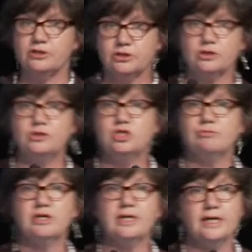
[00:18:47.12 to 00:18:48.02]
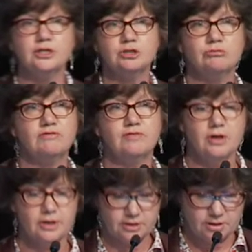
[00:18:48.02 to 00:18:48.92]
back to this consumer again to
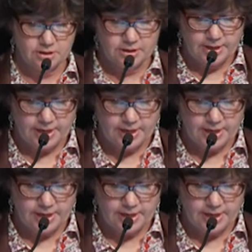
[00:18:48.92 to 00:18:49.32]
refine